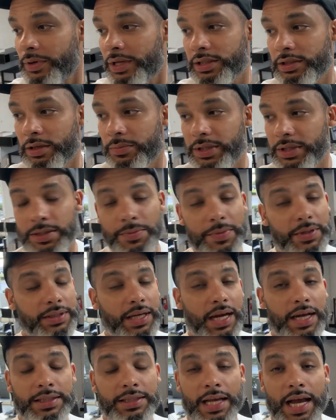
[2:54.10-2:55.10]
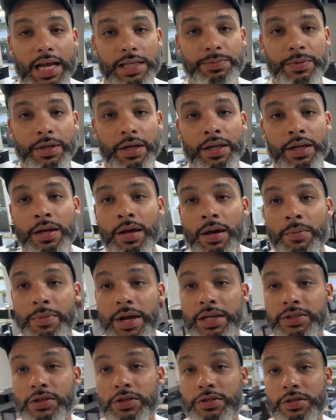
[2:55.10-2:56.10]
this is gonna be some exciting times, man. Make
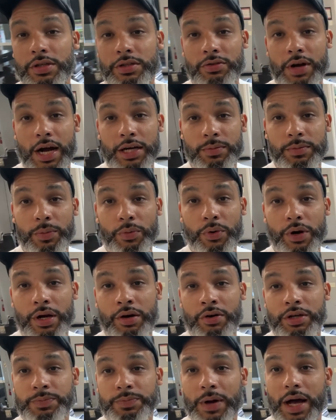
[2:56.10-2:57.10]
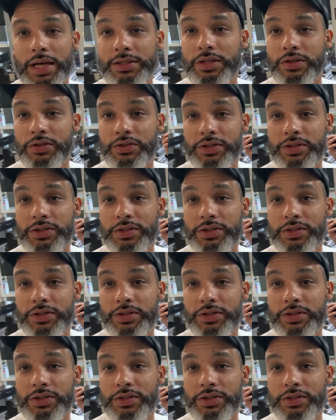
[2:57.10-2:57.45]
sure you subscribe to my boy Chris Baggio's